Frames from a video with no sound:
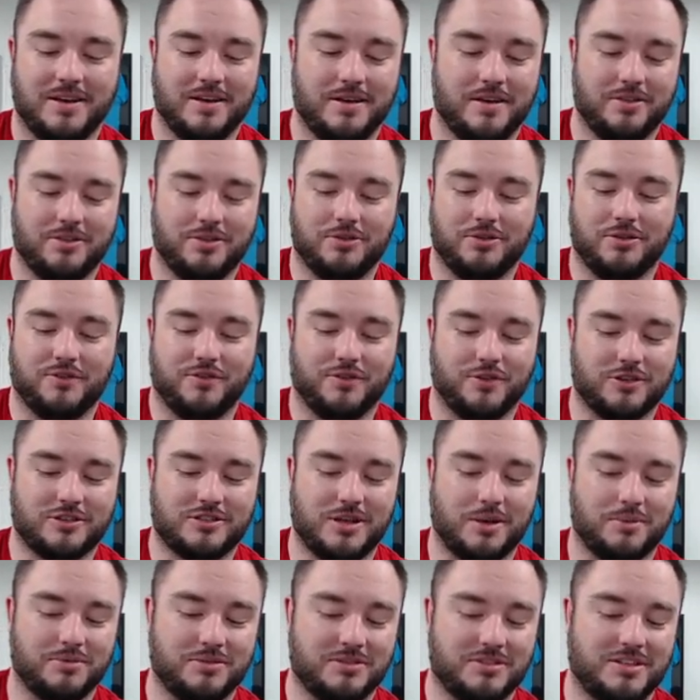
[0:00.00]
through the first
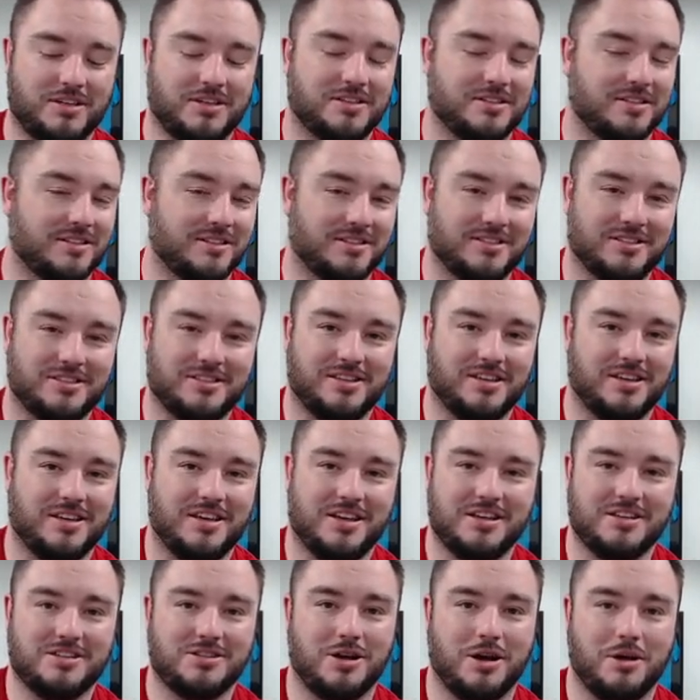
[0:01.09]
couple seasons,
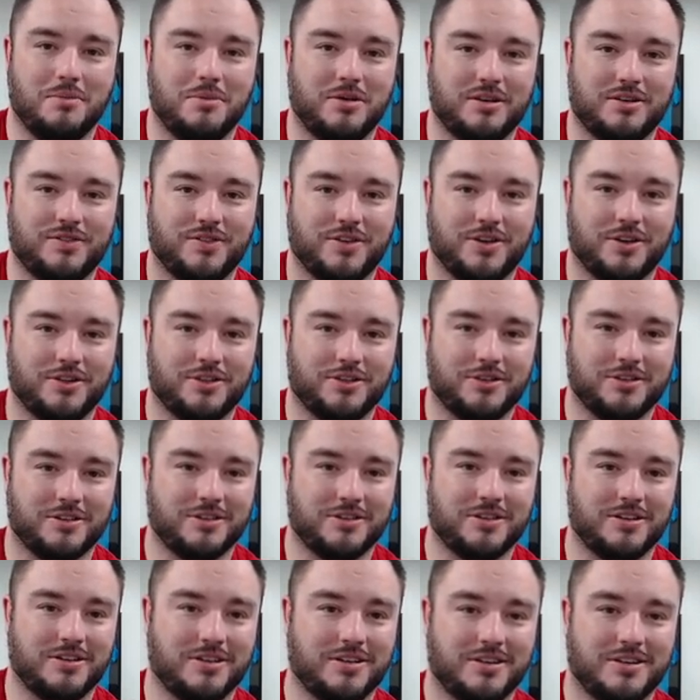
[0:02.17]
he's not much farther.
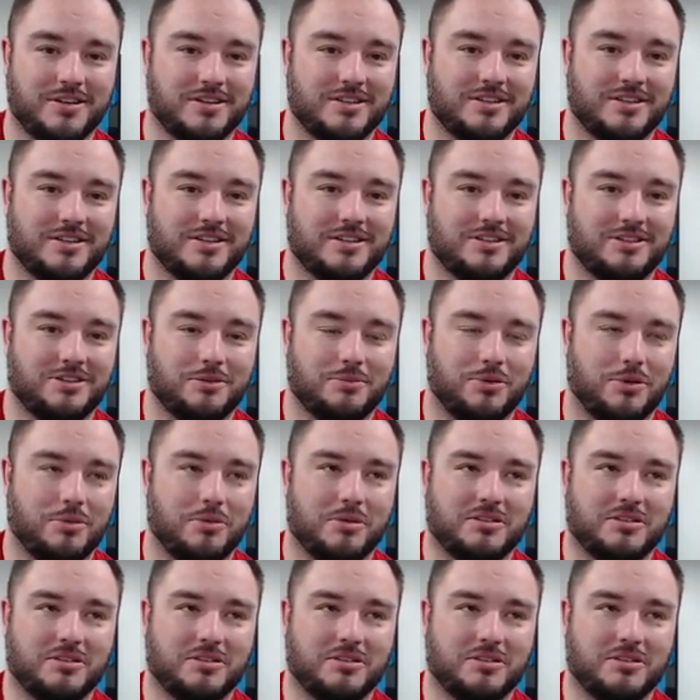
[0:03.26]
They're pretty much